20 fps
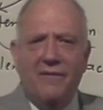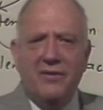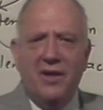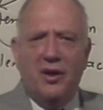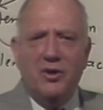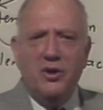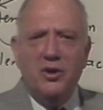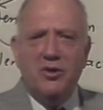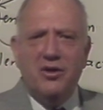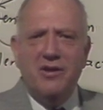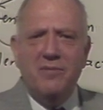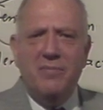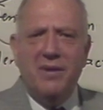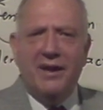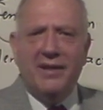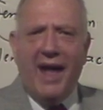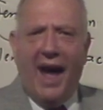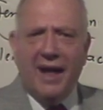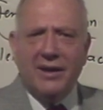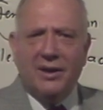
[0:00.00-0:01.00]
There'll usually
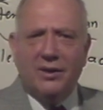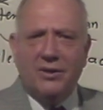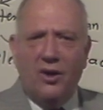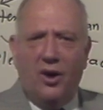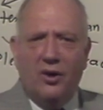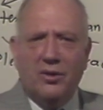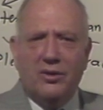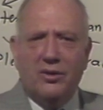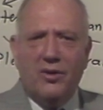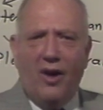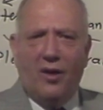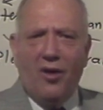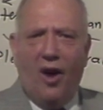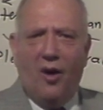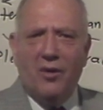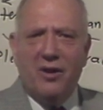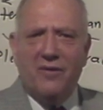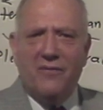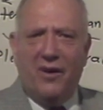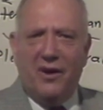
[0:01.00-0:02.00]
be an anecdote, not
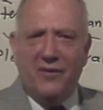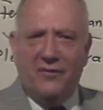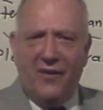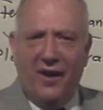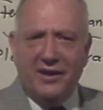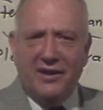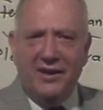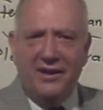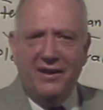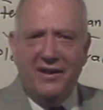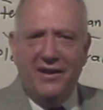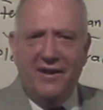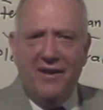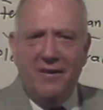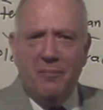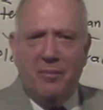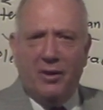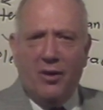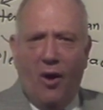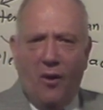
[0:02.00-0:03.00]
always very funny,
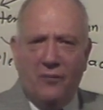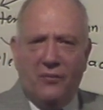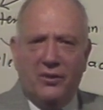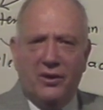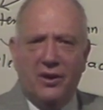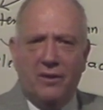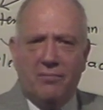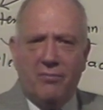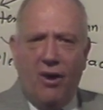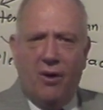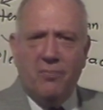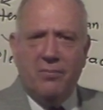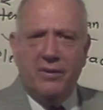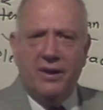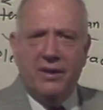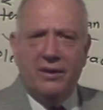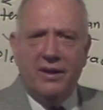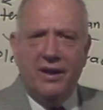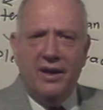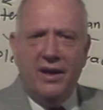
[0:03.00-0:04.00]
but hopefully
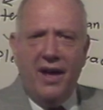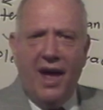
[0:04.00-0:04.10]
appropriate.